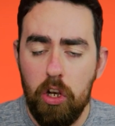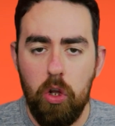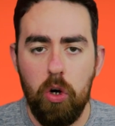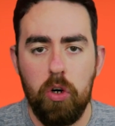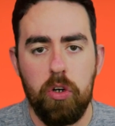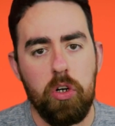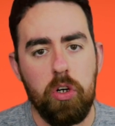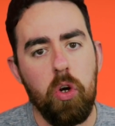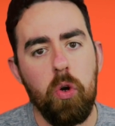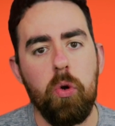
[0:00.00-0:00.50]

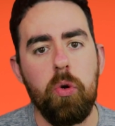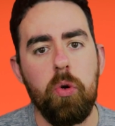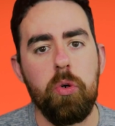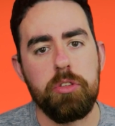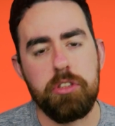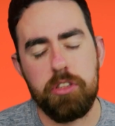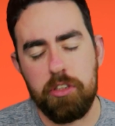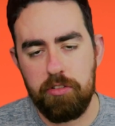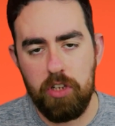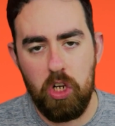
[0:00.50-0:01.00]
long
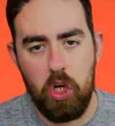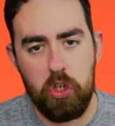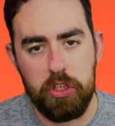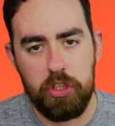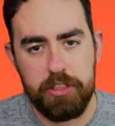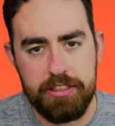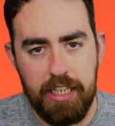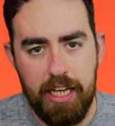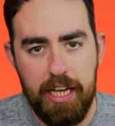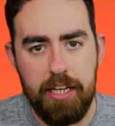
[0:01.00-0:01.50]
claws, or a long
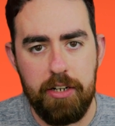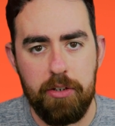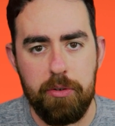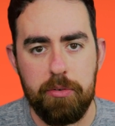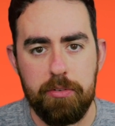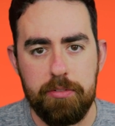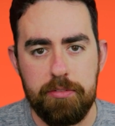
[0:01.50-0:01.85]
tail.